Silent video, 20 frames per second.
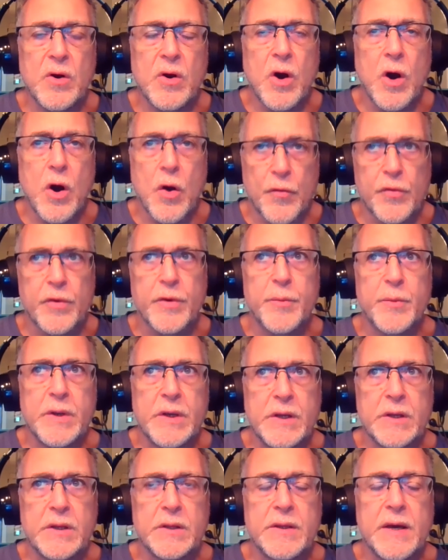offered
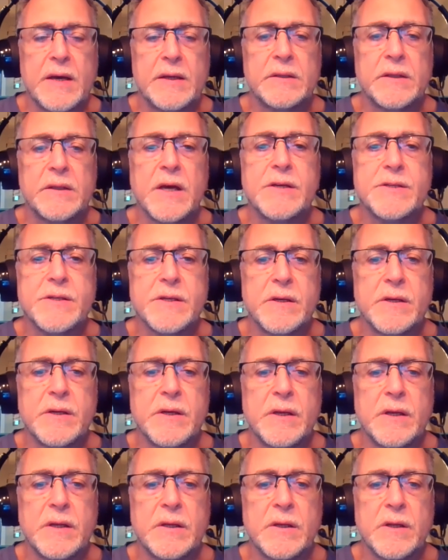me that lesson
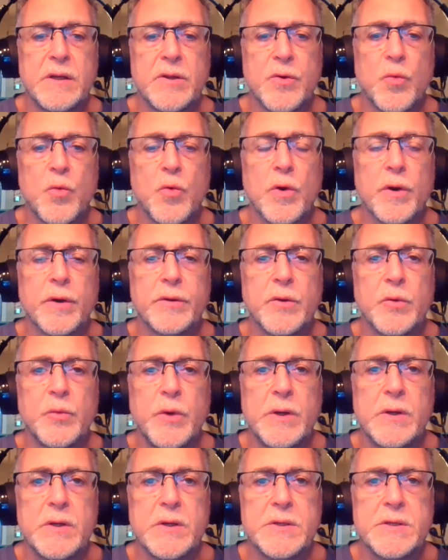in the work that
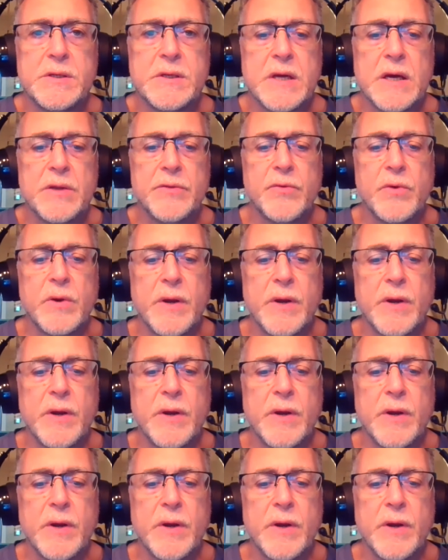we did together.